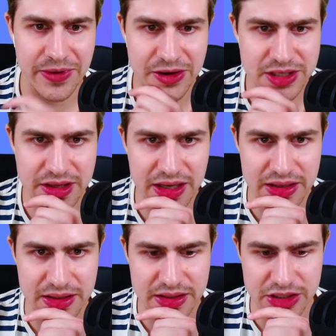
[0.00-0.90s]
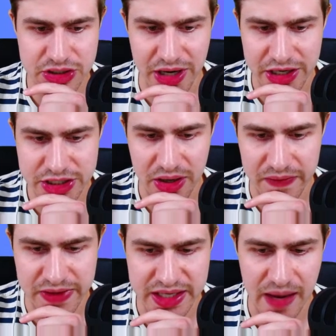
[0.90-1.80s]
because of the structure
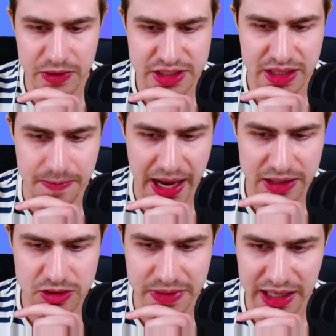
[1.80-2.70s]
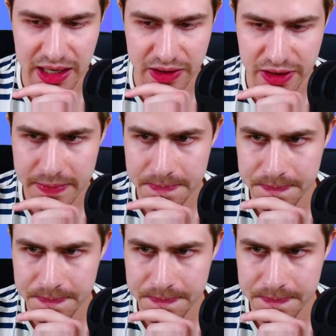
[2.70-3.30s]
of the doubles and the blanks will be clearer.